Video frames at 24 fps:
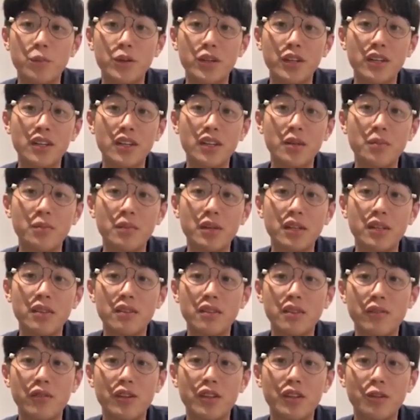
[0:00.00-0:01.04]
putting them in
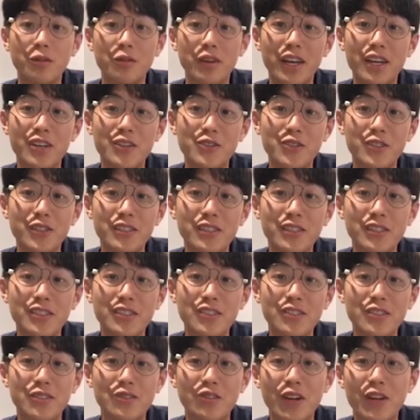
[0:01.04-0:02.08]
different
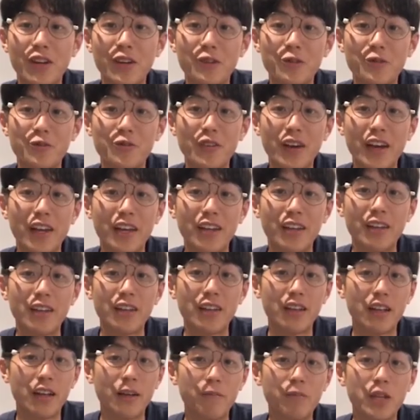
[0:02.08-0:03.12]
locations, trying to find
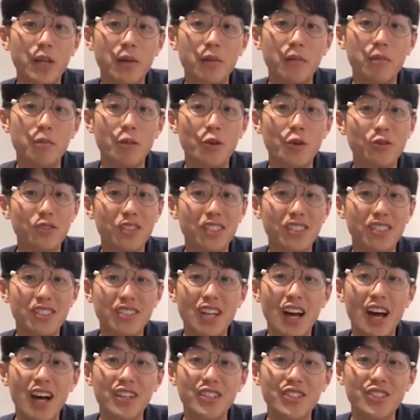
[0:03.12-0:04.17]
the most
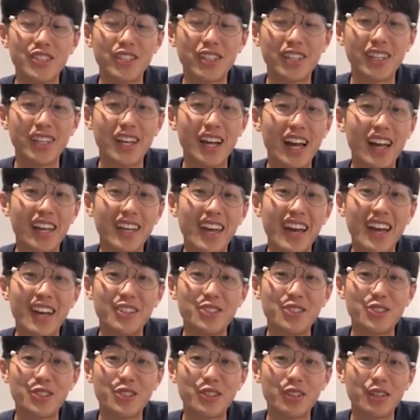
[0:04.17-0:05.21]
astonishing,
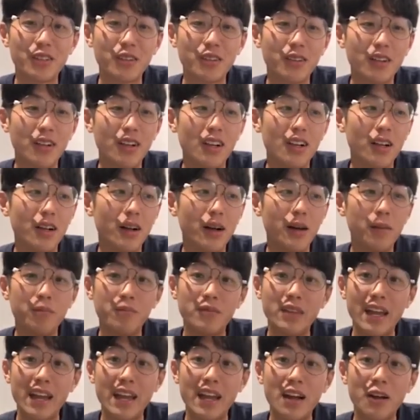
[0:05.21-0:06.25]
eye-catching
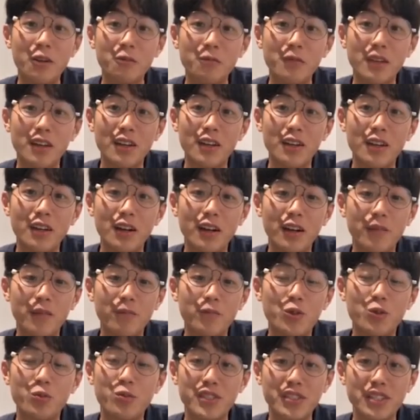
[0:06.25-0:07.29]
layout
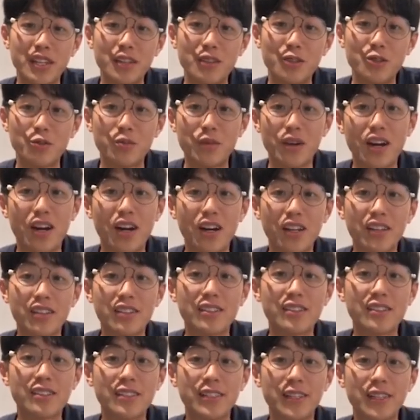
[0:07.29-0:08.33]
to present to my
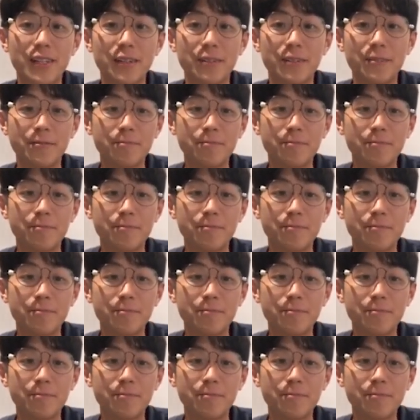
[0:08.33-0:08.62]
audience.